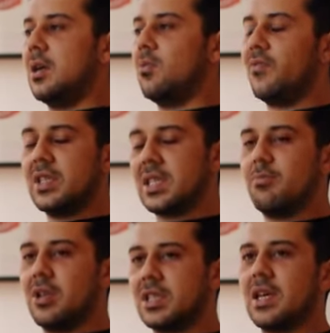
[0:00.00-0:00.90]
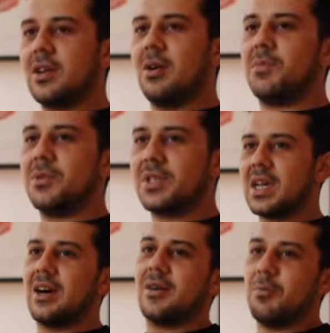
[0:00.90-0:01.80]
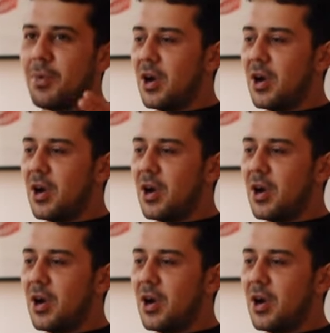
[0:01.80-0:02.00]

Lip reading: Within 10 minutes, the helicopter out.